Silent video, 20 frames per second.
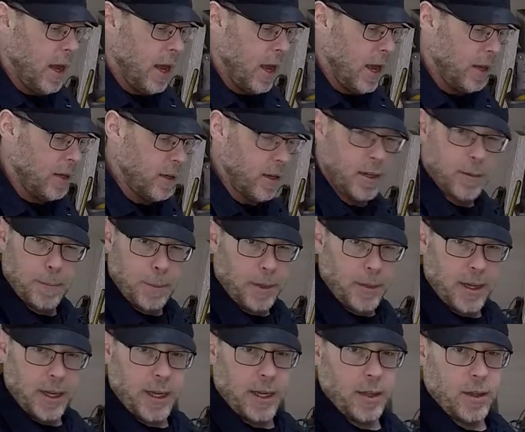And in
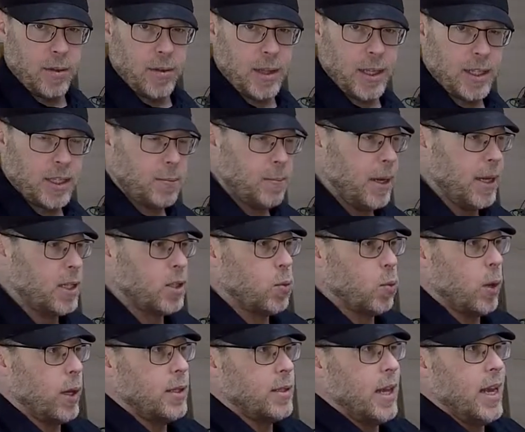particular, this mix
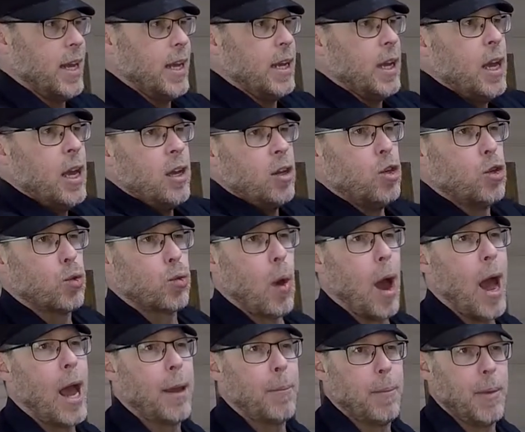was a
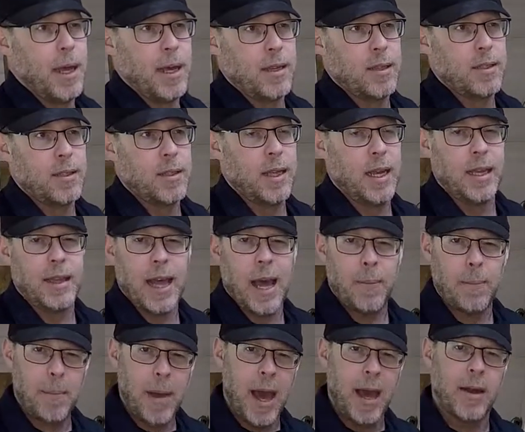dry mix, and
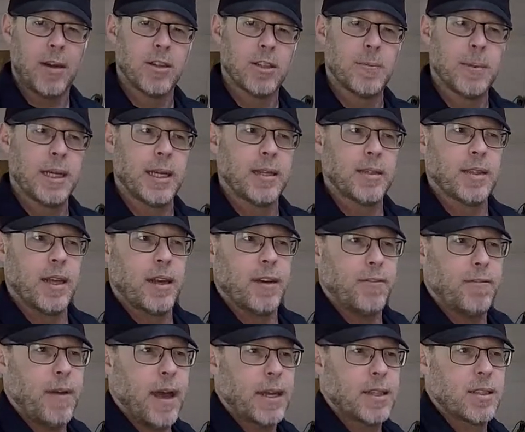that matters because that
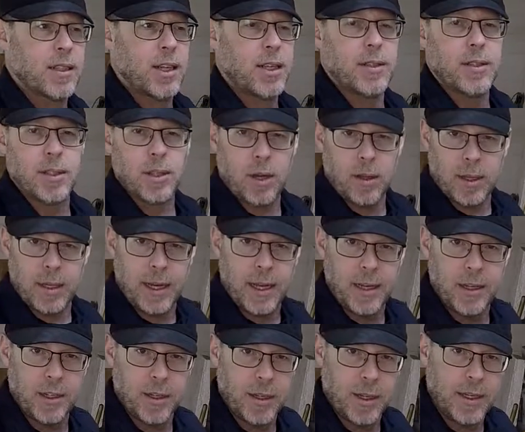affects
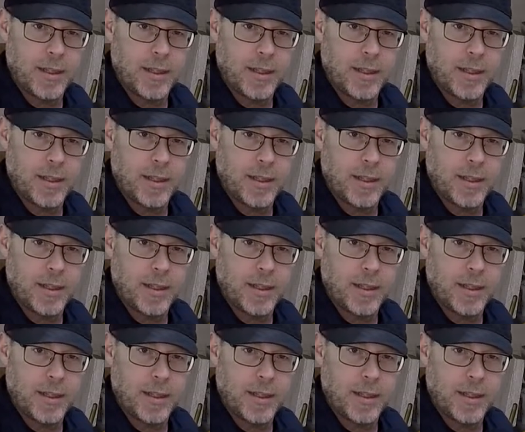consolidation.